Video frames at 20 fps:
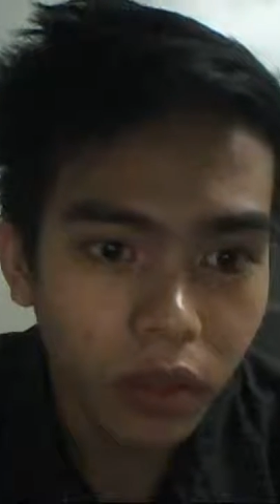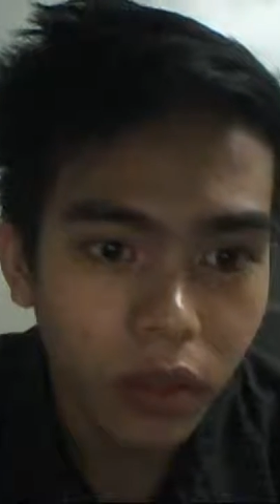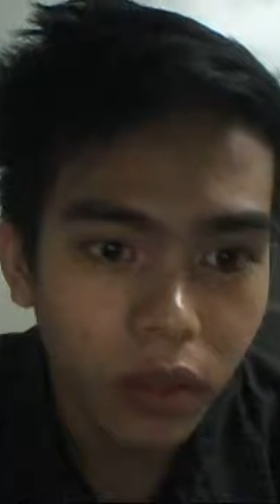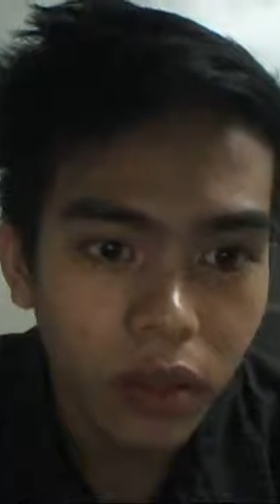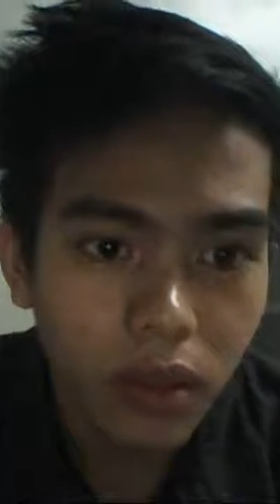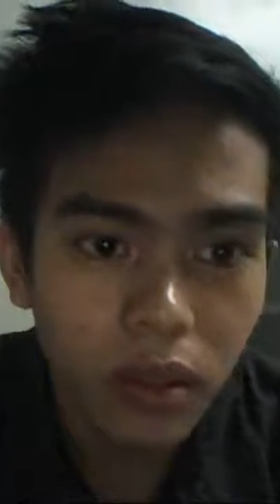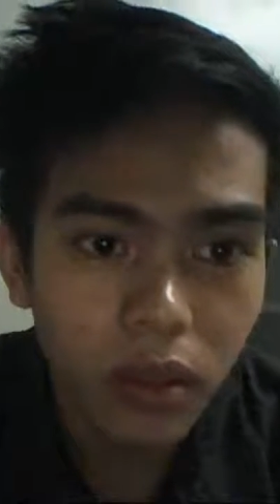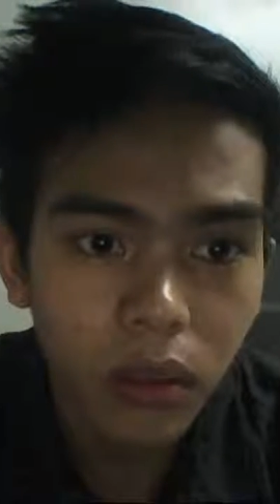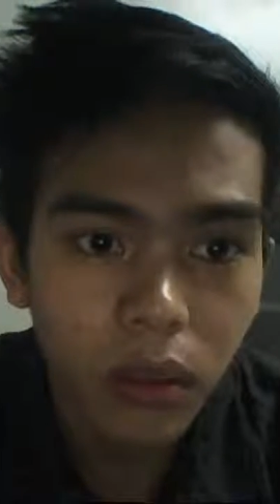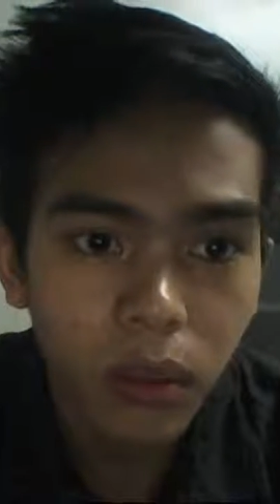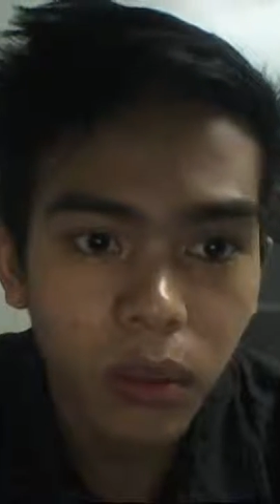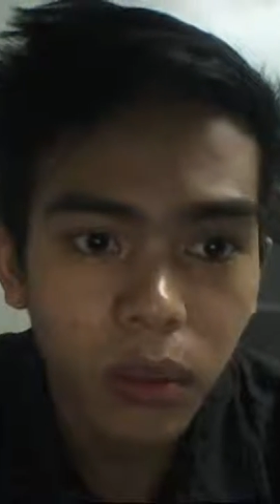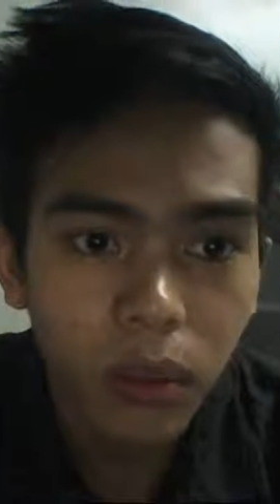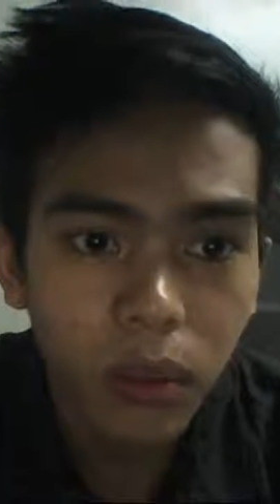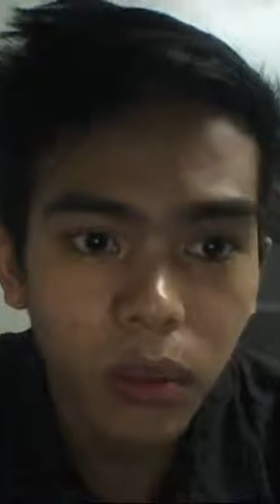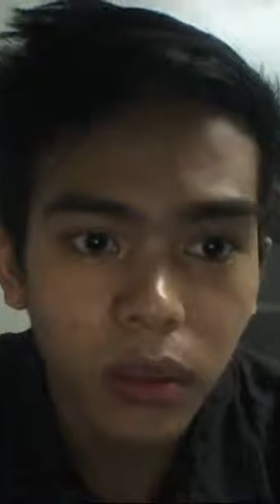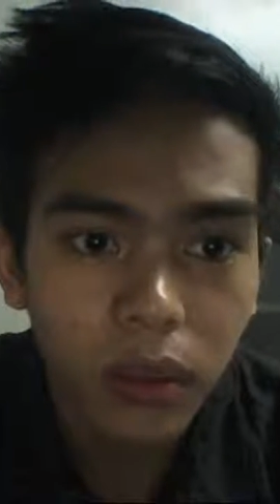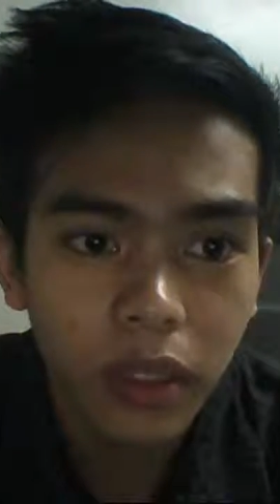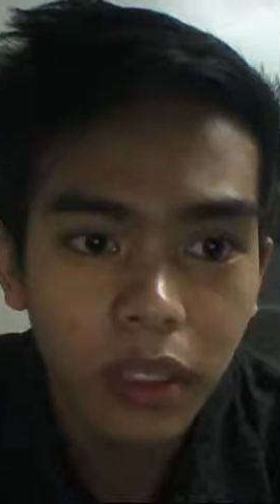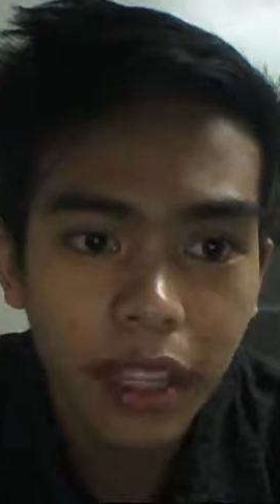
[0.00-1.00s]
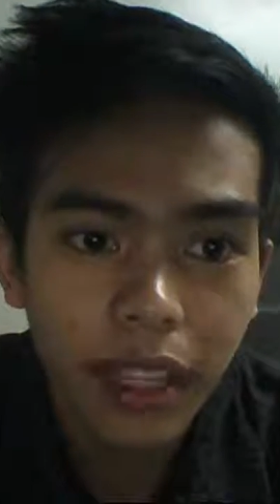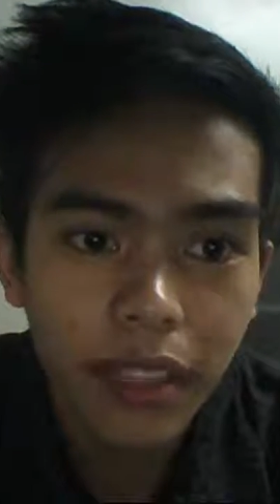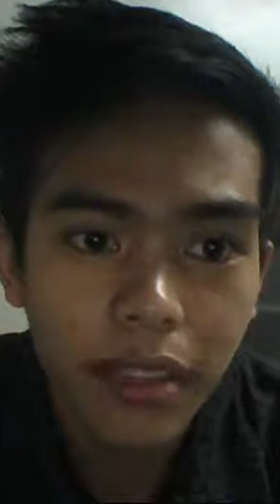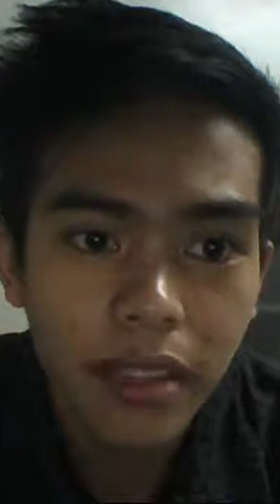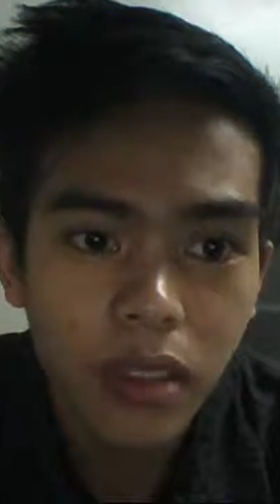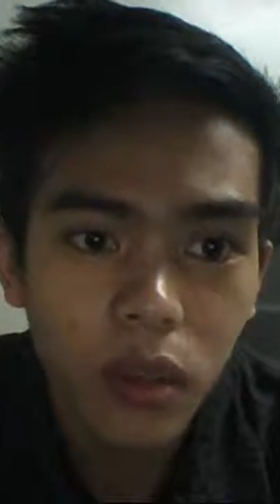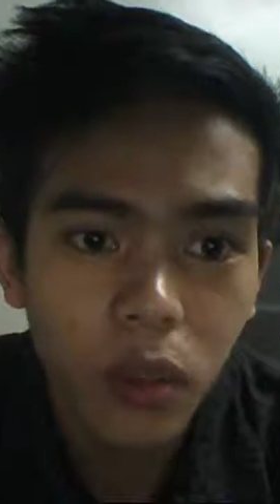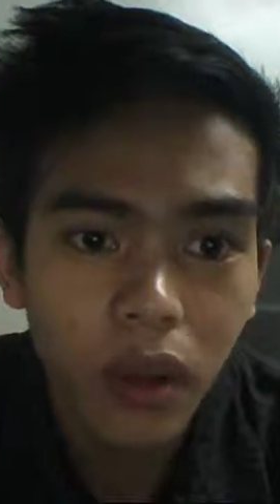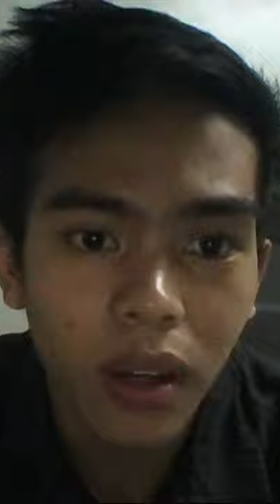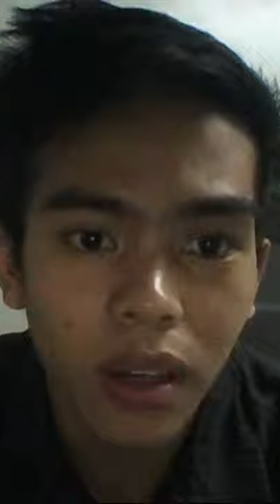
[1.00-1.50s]
So the
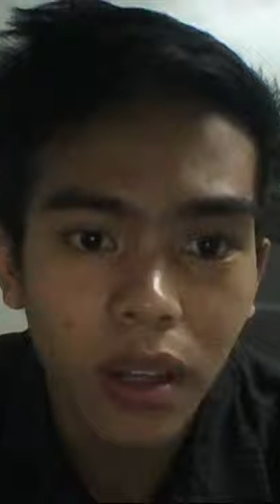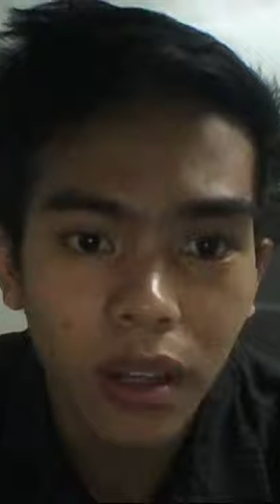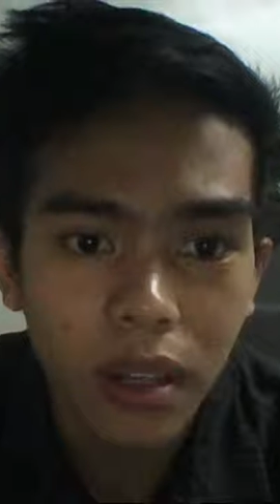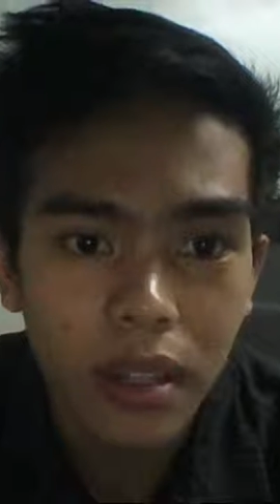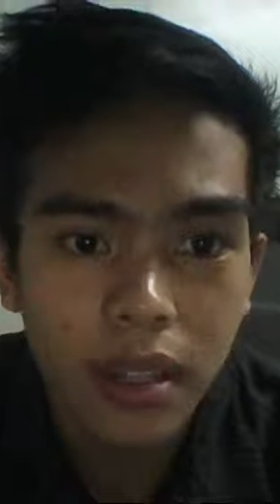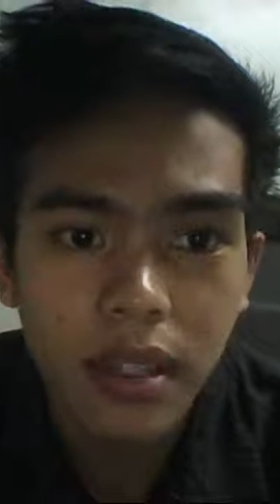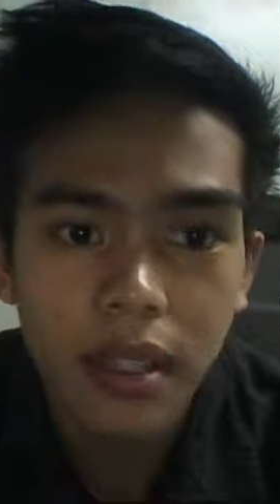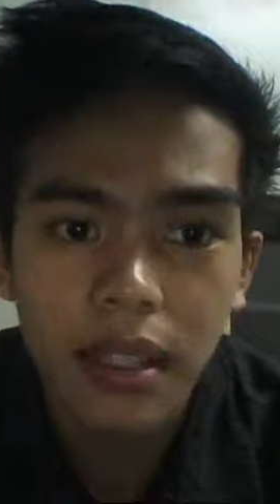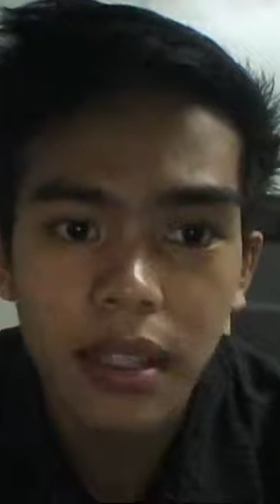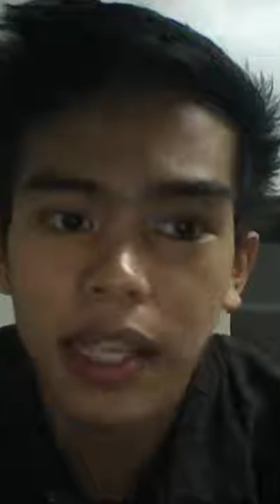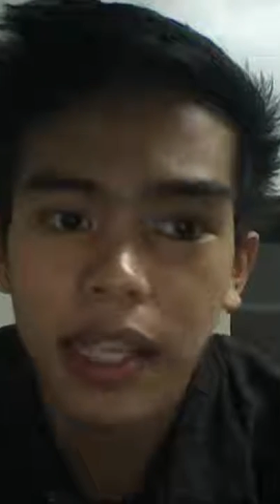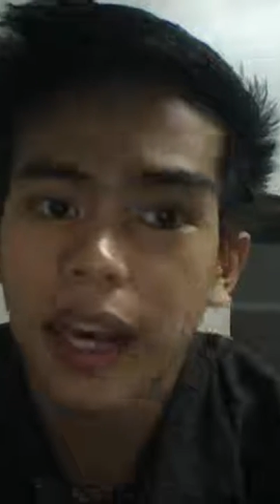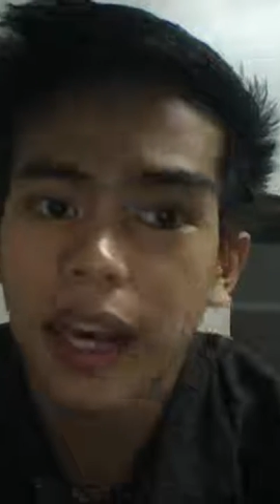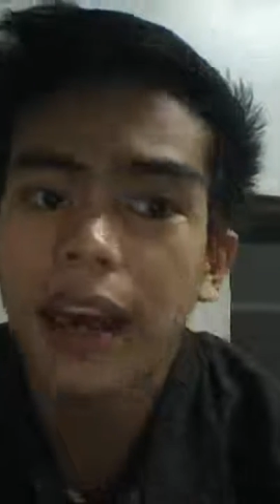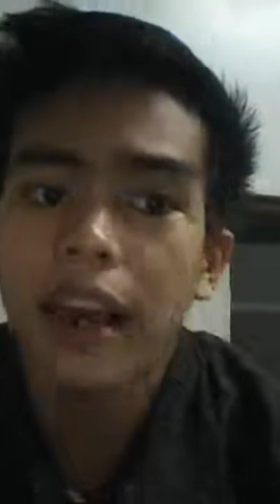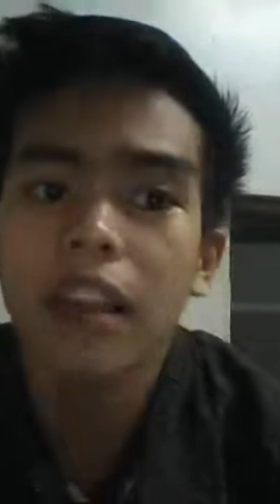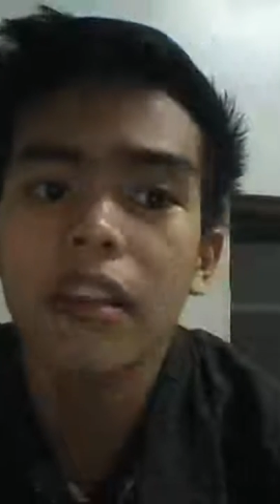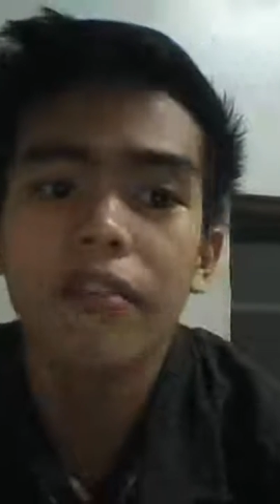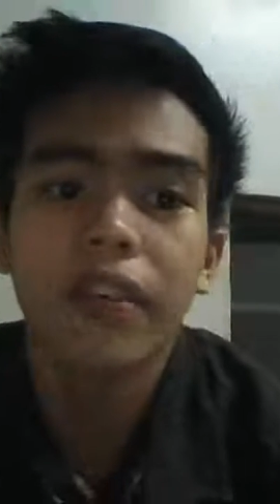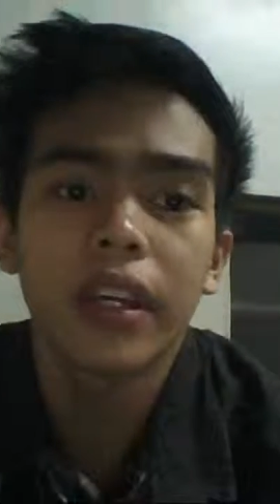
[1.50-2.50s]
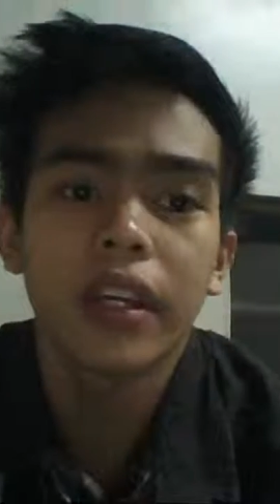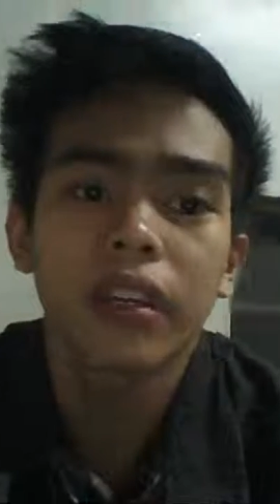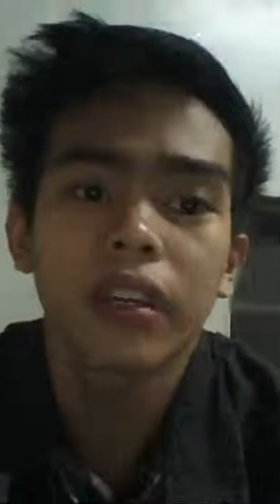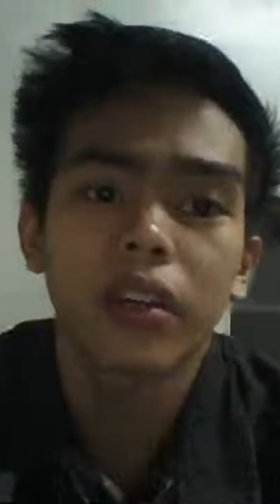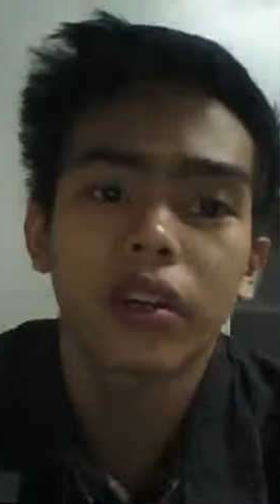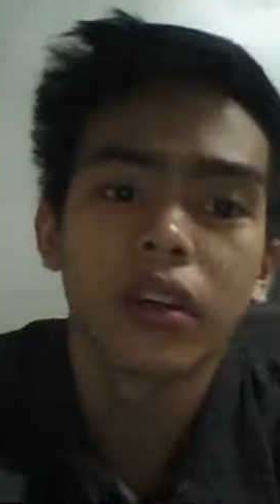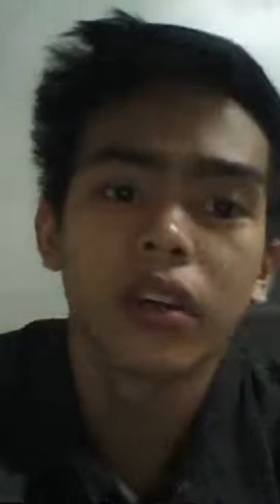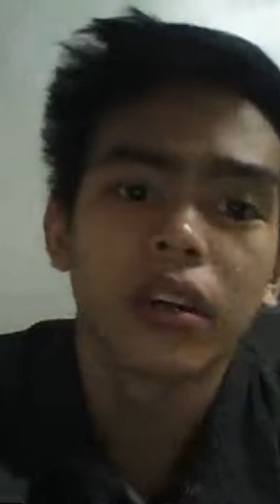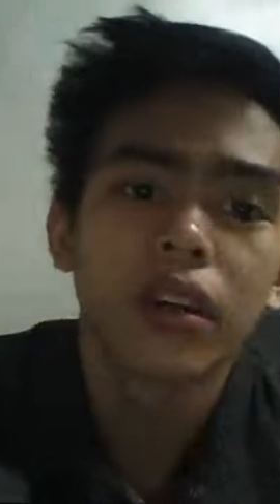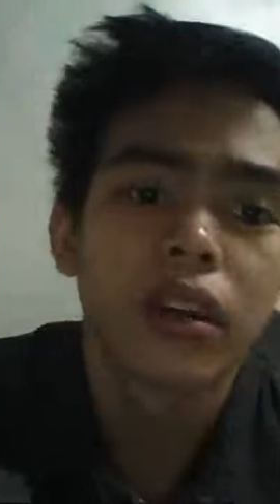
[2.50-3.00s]
next one is the
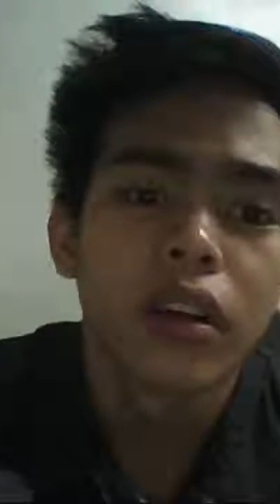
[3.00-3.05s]
elevator.